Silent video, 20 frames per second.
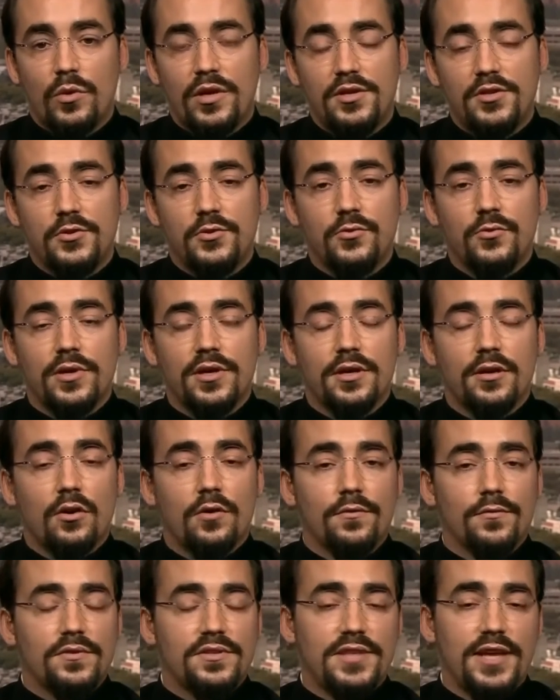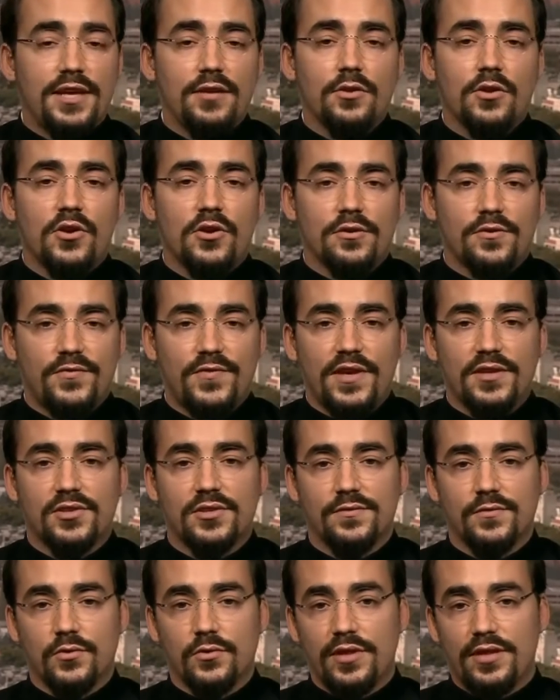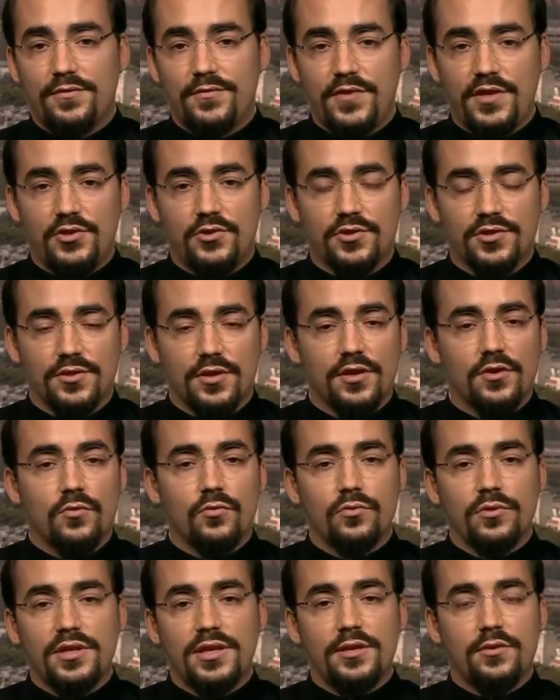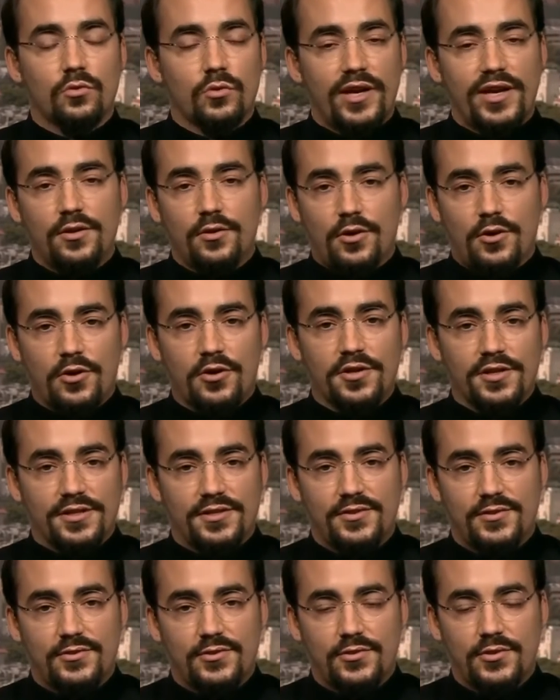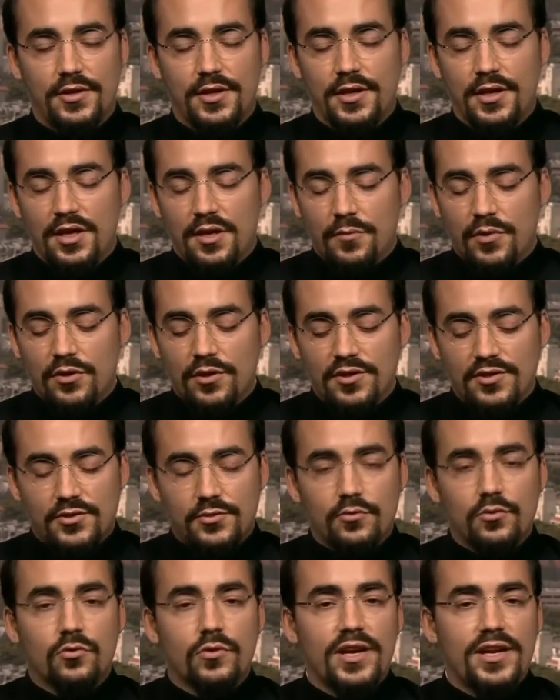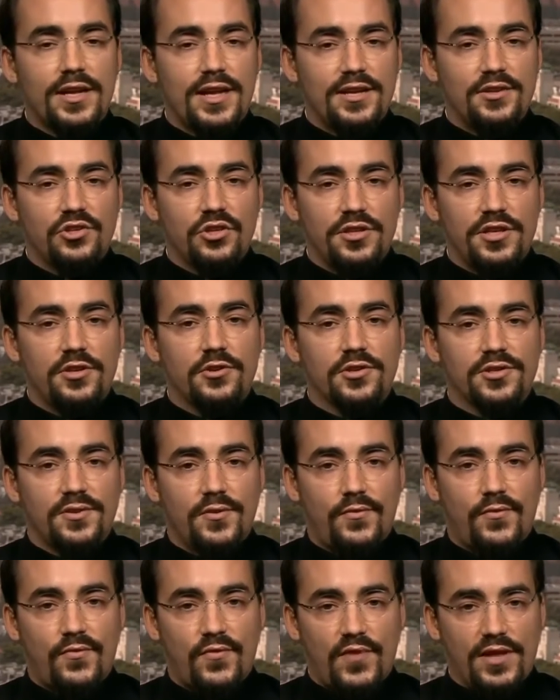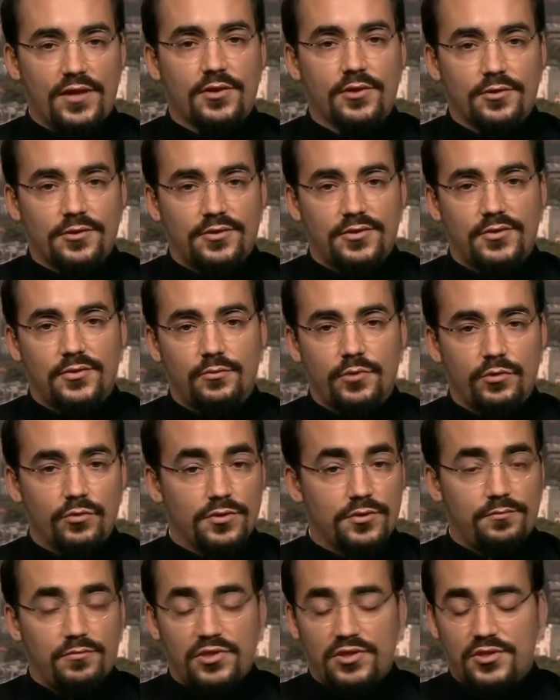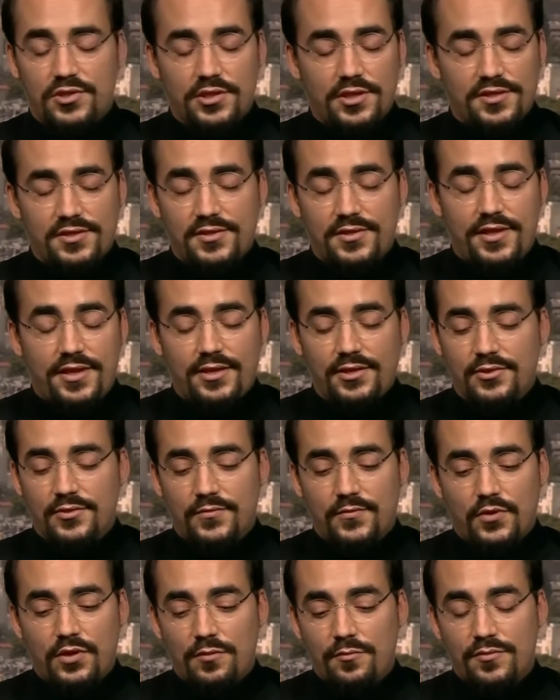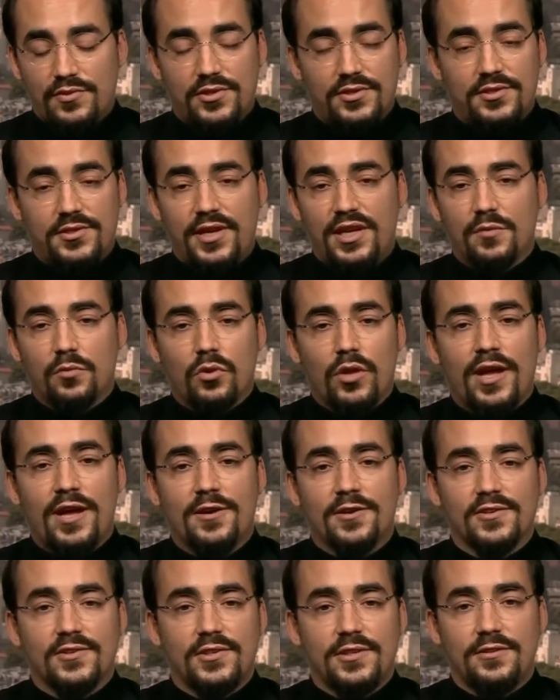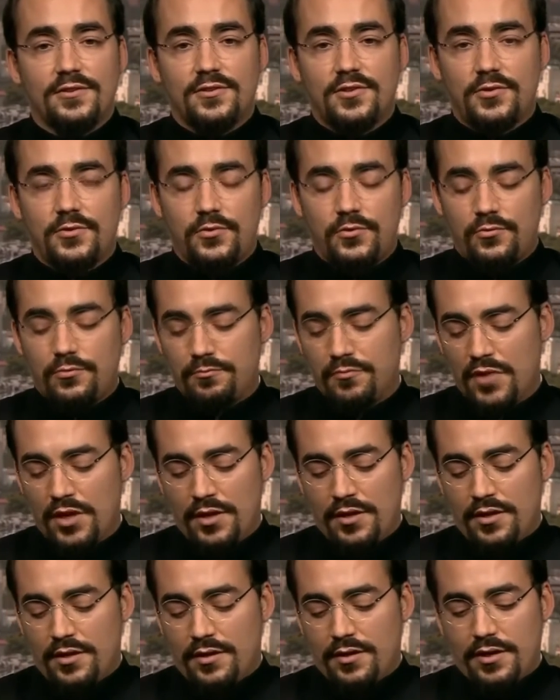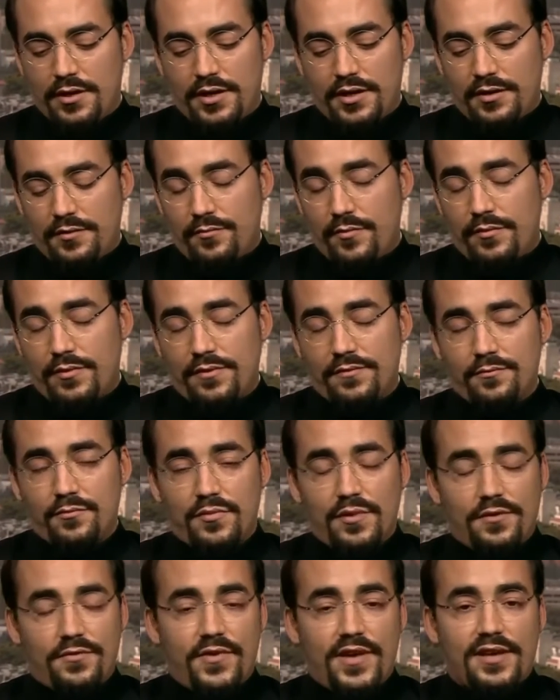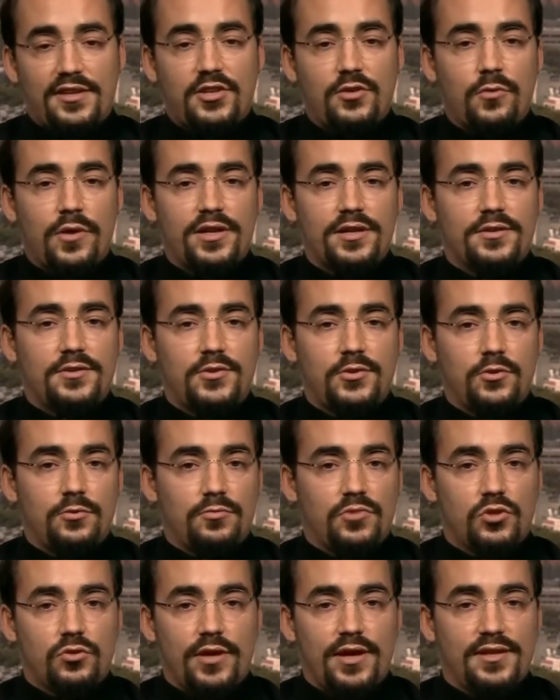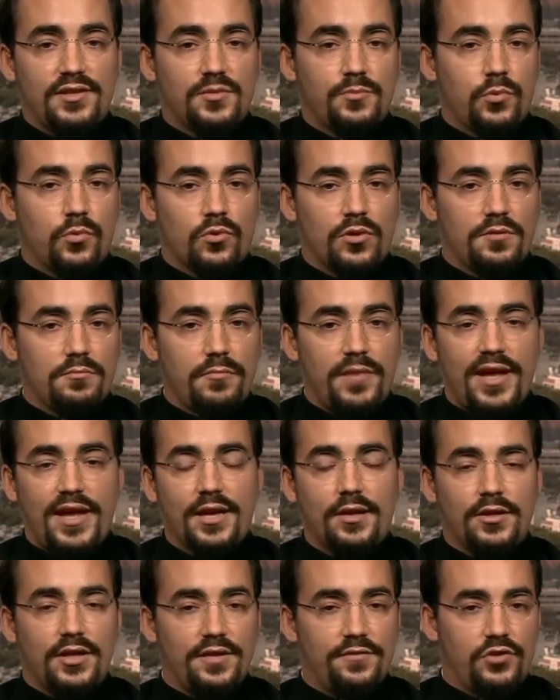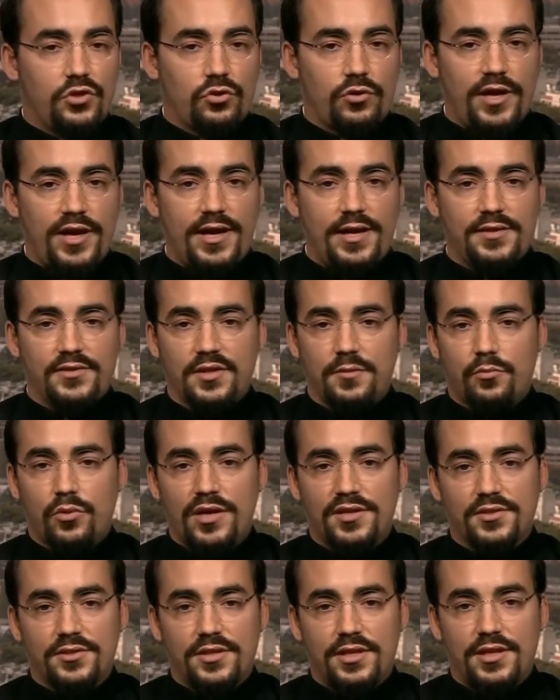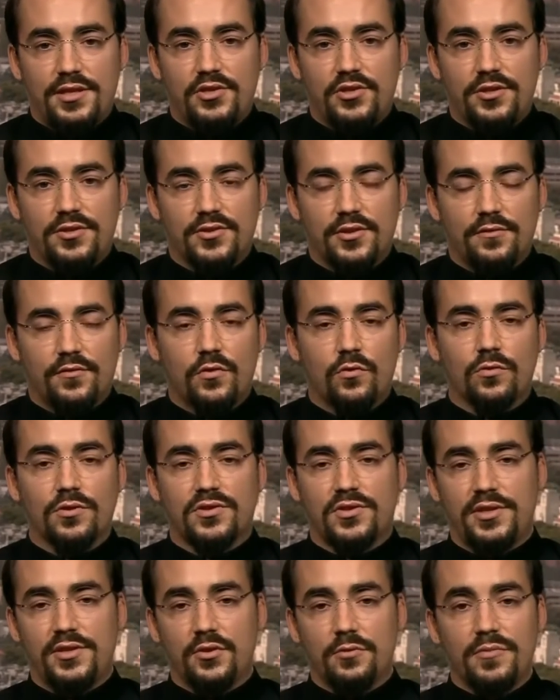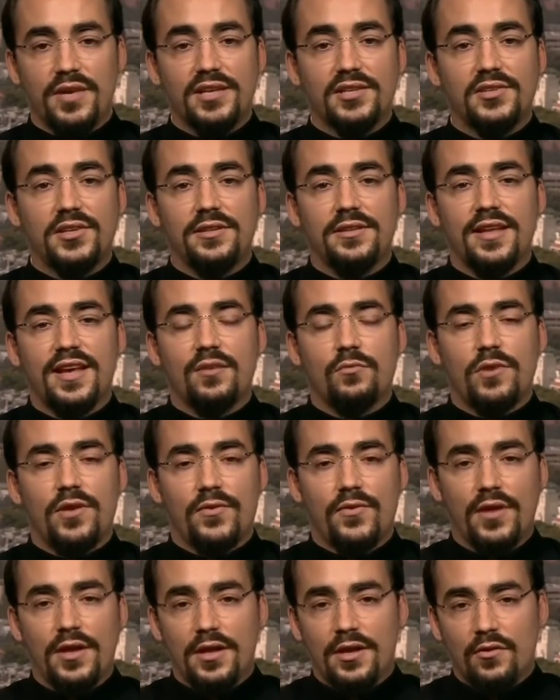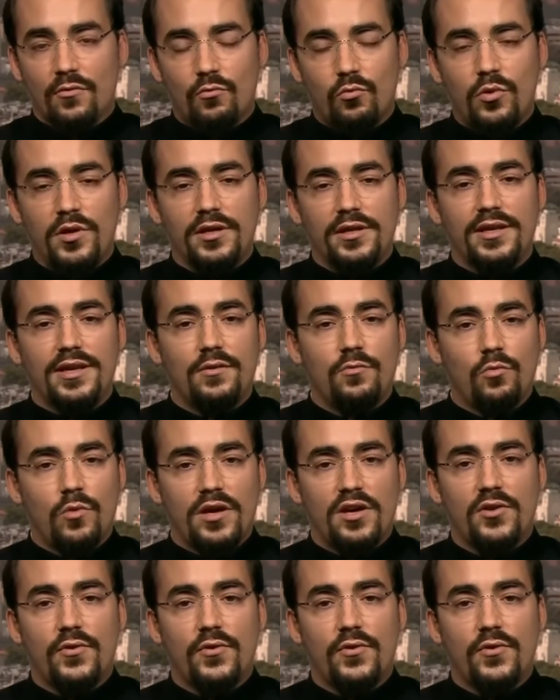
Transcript: We do a day long festival that features not only great artists, but also great engineers and thinkers. We will discuss things from sustainable housing to uh, evacuated tube transport, maglev trains and presentations, of course, intermixing that with really